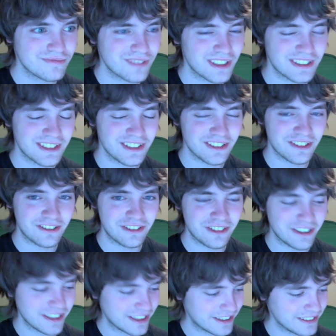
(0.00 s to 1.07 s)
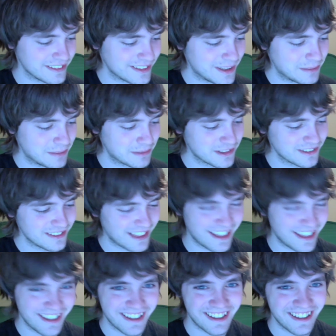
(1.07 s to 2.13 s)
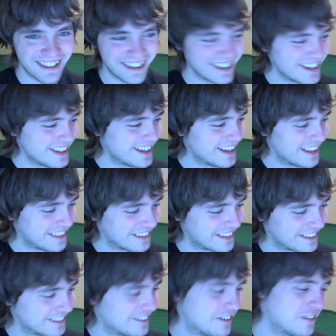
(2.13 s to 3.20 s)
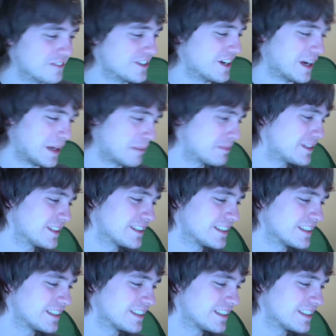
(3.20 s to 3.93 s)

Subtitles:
I still don't really like these games. I think they're overhyped.